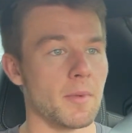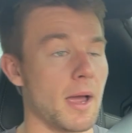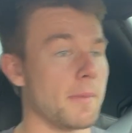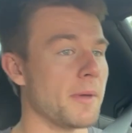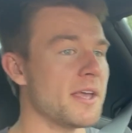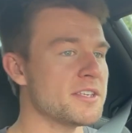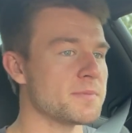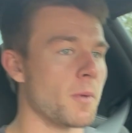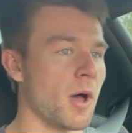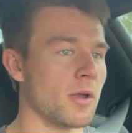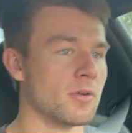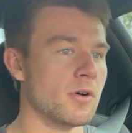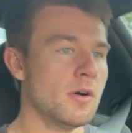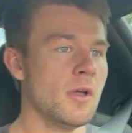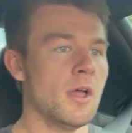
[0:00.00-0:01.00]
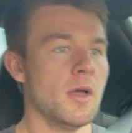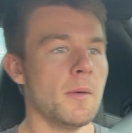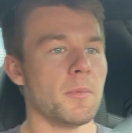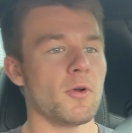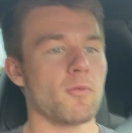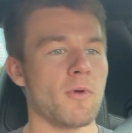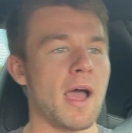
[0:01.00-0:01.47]
my base model,
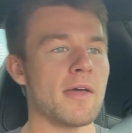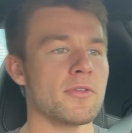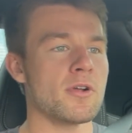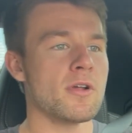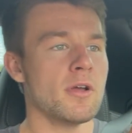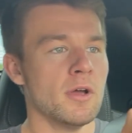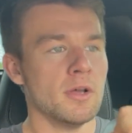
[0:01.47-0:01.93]
but rather